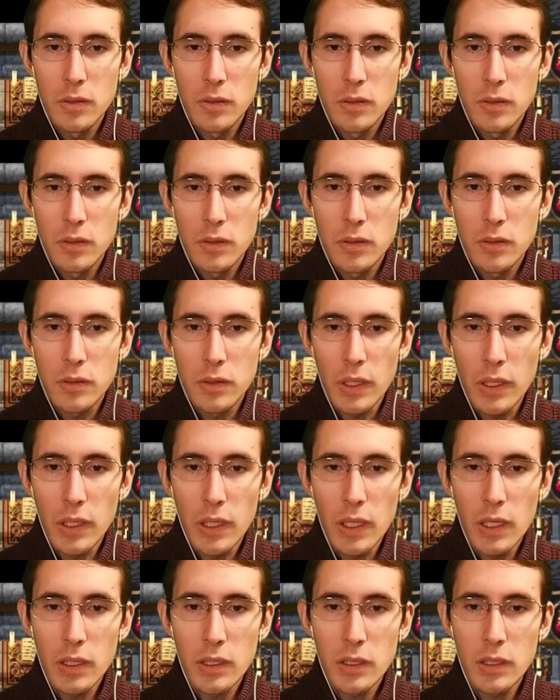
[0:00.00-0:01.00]

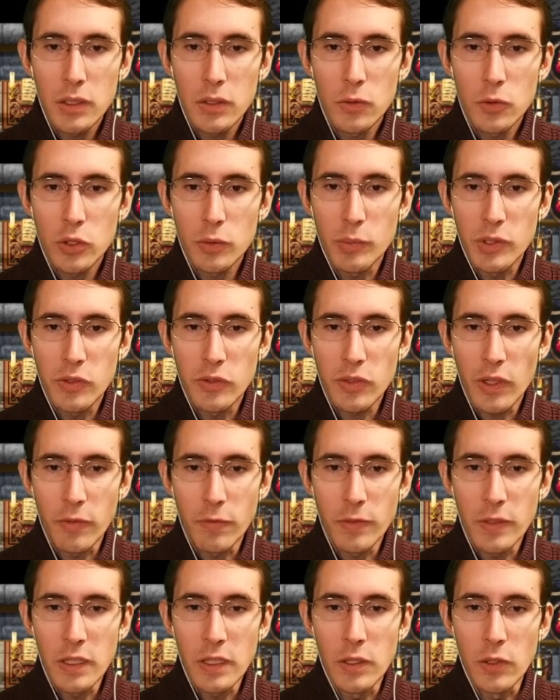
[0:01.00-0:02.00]
Diana, you should be
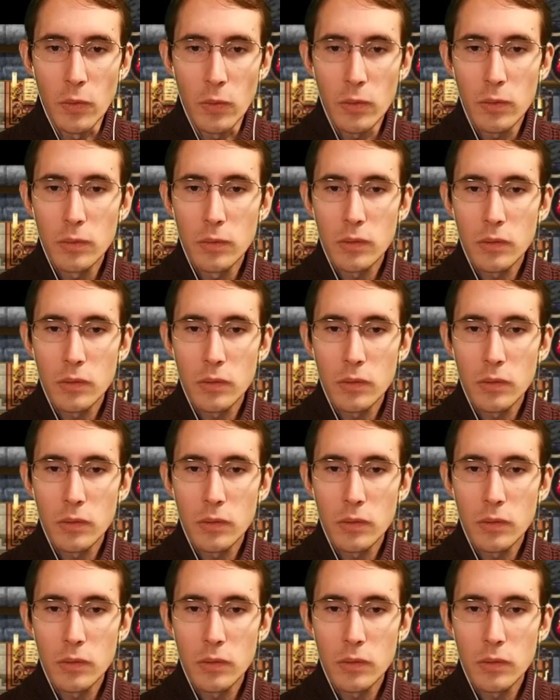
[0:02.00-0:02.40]
safe here.